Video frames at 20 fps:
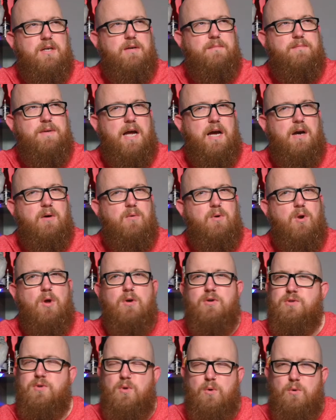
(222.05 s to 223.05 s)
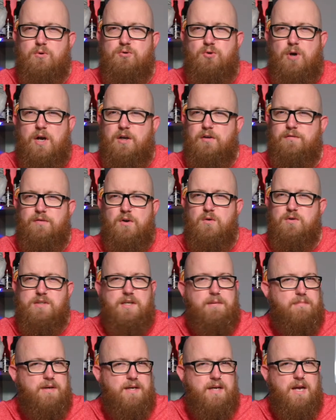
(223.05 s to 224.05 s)
I've now lost all track of who
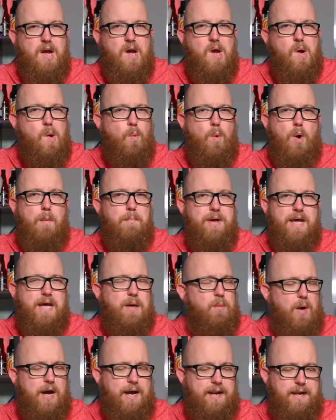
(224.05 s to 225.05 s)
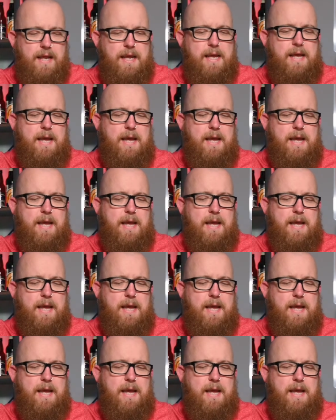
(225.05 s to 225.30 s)
sent me what beer when.